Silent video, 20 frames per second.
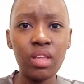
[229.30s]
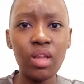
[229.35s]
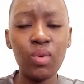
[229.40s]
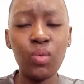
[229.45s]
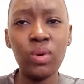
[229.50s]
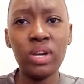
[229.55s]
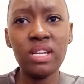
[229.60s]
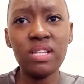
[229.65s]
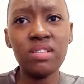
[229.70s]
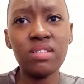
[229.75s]

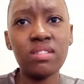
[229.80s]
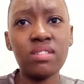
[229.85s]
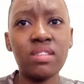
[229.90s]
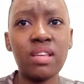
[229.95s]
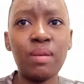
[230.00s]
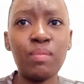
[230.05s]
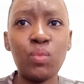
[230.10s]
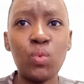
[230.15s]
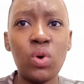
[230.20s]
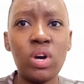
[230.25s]
when
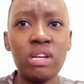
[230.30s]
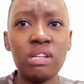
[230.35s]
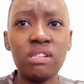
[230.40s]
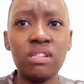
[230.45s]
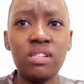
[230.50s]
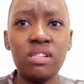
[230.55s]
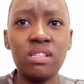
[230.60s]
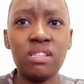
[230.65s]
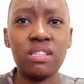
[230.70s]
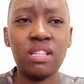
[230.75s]

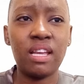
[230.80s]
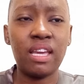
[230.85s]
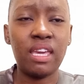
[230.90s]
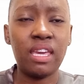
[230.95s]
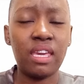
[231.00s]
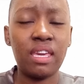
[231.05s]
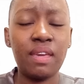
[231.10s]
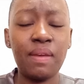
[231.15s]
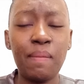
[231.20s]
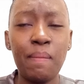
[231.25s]
someone is
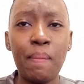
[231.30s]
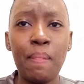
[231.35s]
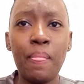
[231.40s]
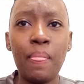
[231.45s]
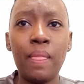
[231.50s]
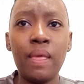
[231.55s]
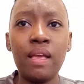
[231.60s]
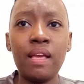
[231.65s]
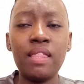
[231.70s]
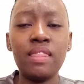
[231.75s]
like
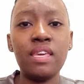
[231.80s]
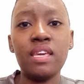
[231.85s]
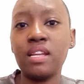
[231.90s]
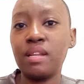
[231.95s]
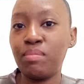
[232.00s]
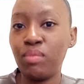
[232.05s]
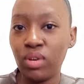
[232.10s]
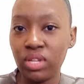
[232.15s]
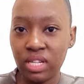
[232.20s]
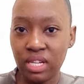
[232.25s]
they
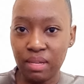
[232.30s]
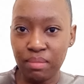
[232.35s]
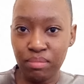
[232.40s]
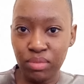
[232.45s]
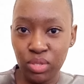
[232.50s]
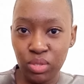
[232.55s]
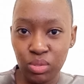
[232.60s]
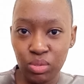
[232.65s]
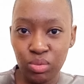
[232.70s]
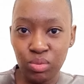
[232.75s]
report an
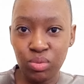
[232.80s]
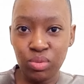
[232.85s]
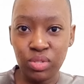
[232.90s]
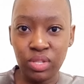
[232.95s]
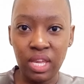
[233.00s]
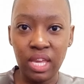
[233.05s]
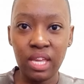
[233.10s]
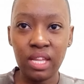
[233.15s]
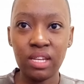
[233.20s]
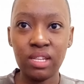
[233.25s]
abuse,
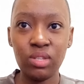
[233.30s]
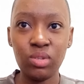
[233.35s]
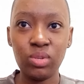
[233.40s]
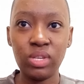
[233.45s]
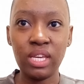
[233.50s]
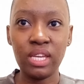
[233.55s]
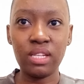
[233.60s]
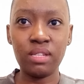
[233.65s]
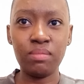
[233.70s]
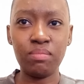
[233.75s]
and you
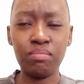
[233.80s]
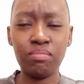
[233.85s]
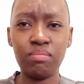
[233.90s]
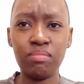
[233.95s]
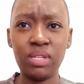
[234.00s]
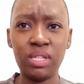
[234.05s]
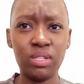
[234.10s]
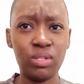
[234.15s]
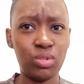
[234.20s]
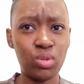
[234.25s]
get
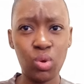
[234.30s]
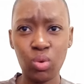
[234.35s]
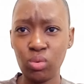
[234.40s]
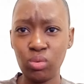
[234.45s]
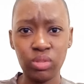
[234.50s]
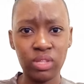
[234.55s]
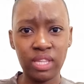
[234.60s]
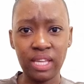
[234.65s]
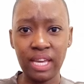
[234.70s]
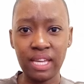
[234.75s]
being
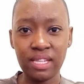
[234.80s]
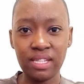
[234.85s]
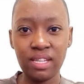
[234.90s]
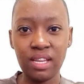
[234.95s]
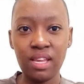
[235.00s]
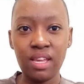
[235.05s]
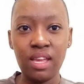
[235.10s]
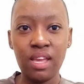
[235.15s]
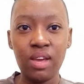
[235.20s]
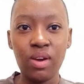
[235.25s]
told that
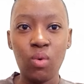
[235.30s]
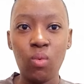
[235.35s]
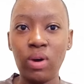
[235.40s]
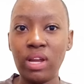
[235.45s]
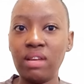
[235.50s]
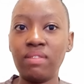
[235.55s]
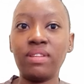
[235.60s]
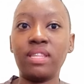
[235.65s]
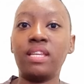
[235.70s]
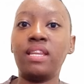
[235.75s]

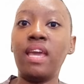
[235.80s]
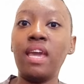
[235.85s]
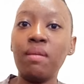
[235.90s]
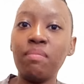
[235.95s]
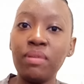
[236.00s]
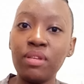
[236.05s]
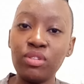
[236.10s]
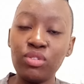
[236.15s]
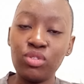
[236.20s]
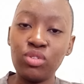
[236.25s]
whatever that
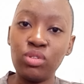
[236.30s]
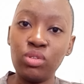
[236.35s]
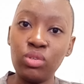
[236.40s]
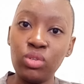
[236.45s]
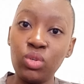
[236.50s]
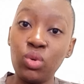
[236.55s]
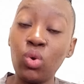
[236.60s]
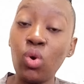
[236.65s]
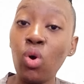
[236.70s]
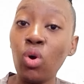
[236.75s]
happened to you
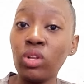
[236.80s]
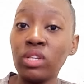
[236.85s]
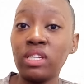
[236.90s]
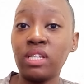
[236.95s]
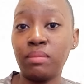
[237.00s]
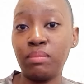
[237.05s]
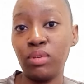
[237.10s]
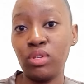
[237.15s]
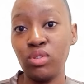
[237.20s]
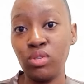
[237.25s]
you called it
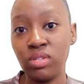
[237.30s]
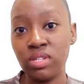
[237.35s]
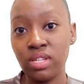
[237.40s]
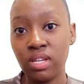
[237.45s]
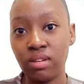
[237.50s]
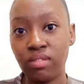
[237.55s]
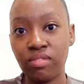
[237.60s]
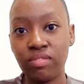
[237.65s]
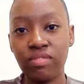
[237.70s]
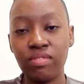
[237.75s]
upon
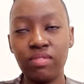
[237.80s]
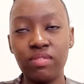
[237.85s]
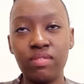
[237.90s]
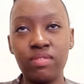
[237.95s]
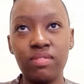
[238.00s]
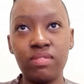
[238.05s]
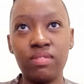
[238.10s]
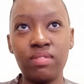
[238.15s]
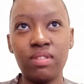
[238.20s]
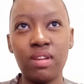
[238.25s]
yourself
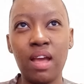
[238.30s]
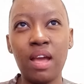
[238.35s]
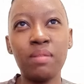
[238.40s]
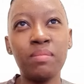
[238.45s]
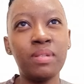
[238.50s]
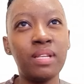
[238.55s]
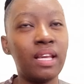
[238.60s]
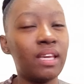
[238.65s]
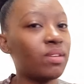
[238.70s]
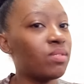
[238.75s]
i
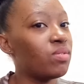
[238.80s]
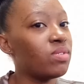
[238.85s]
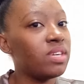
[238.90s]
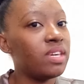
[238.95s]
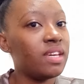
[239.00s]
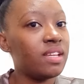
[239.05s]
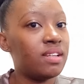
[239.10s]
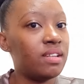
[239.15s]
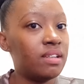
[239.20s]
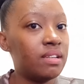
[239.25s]
mean like who
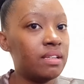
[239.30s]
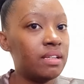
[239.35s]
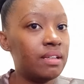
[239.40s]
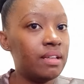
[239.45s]
can